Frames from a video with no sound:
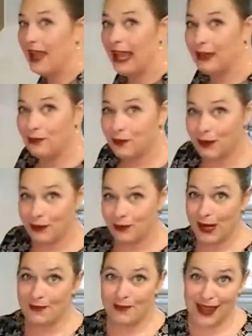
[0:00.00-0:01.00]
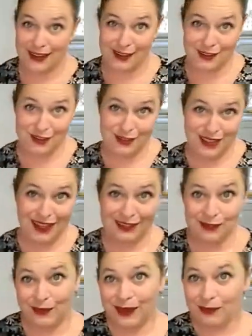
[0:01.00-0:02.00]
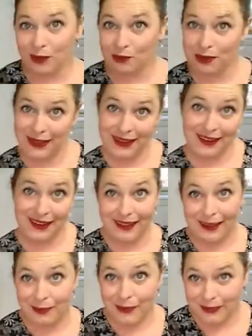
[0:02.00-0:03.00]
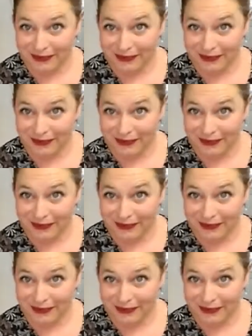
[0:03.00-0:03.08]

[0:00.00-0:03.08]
I will be right back and do that, and we will plate up.